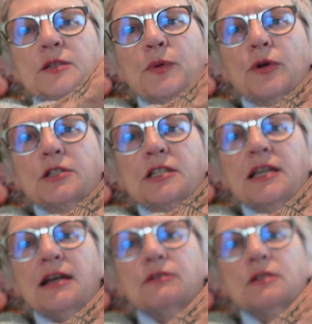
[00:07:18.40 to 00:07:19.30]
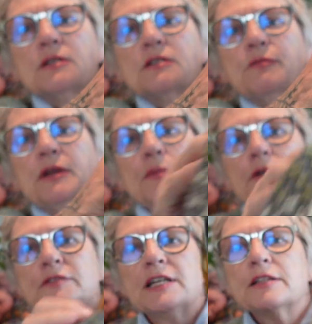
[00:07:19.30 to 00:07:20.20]
because thousands of people
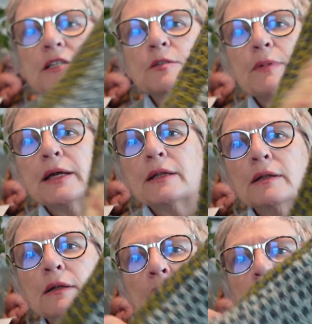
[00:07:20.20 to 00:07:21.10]
have done this pattern.